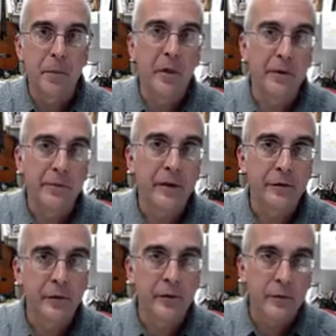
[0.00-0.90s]
the
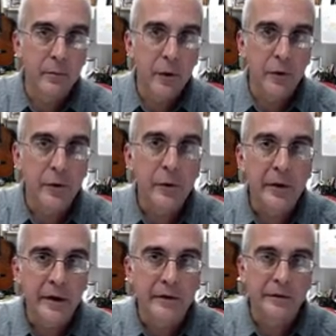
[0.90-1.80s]
facial motor
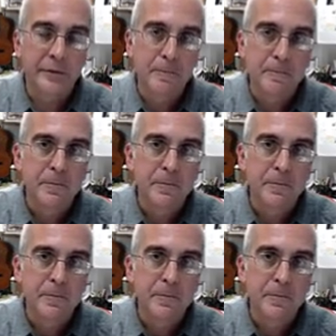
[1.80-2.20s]
nucleus.